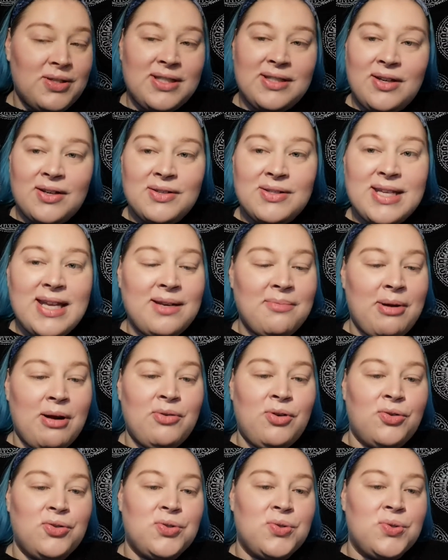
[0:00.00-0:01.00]
I said about
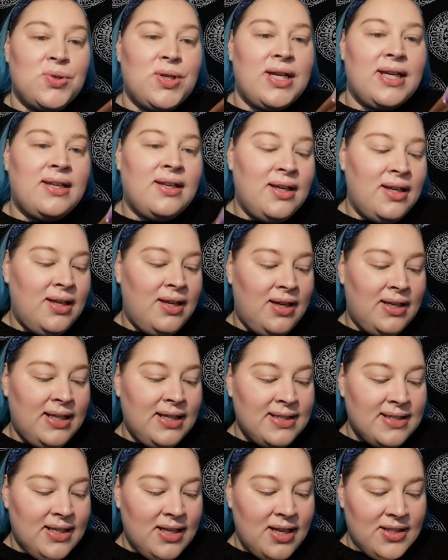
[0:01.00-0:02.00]
not talking. I
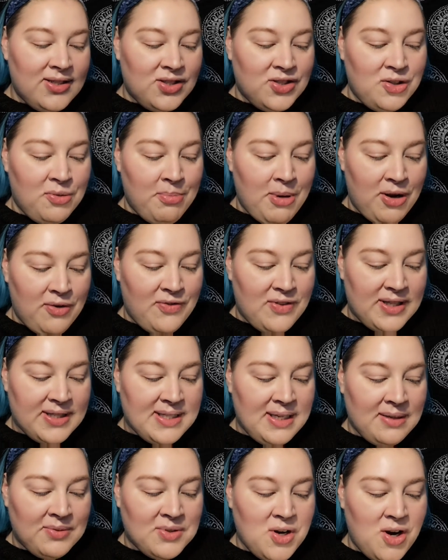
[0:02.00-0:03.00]
need to learn to do both at the
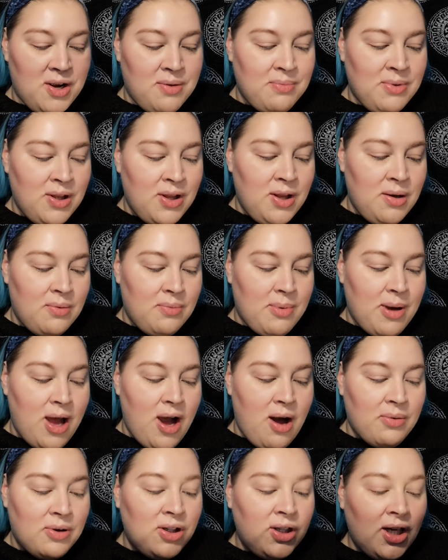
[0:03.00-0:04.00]
same time, but
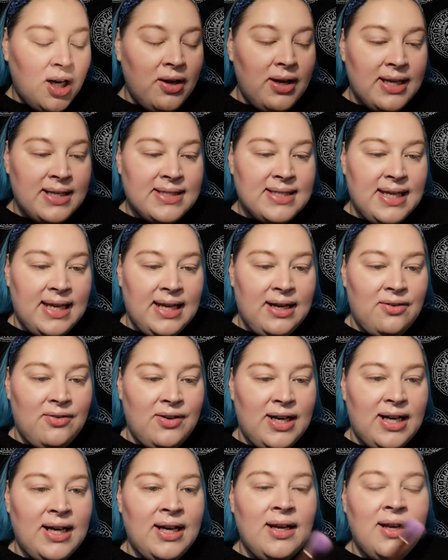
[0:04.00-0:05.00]
I'm going to go into
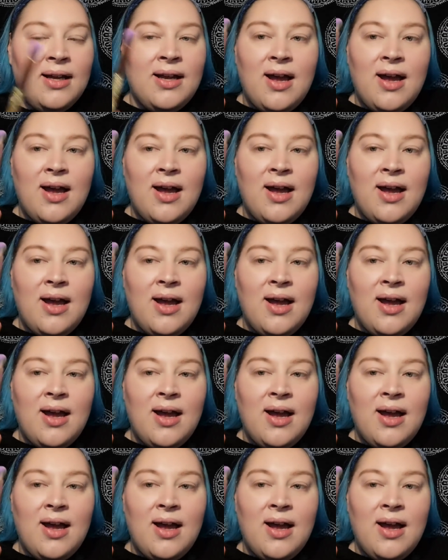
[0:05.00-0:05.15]
Eerie.